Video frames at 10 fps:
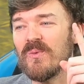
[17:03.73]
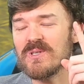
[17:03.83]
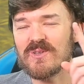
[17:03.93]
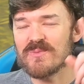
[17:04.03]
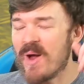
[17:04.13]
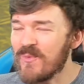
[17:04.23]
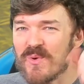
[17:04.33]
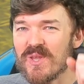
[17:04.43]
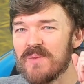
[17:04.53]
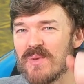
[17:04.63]
which was my
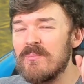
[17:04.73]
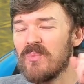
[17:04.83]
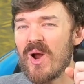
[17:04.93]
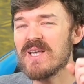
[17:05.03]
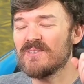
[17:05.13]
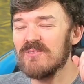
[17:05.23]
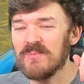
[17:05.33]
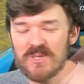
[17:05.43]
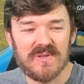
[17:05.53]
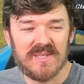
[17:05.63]
really big prize
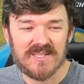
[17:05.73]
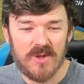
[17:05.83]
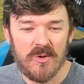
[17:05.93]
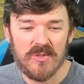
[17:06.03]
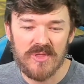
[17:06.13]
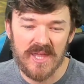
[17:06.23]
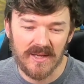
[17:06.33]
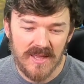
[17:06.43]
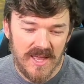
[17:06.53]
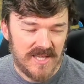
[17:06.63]
from doing this whole
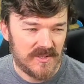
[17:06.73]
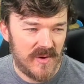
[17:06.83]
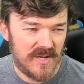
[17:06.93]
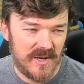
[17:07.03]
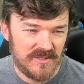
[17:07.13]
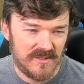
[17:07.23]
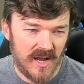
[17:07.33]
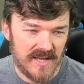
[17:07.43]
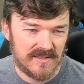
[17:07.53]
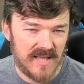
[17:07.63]
thing. So anyway, you
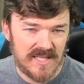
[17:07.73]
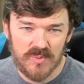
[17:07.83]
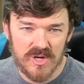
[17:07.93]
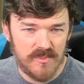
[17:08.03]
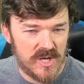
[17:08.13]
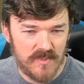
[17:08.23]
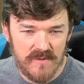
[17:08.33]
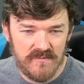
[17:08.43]
guys, that's pretty much my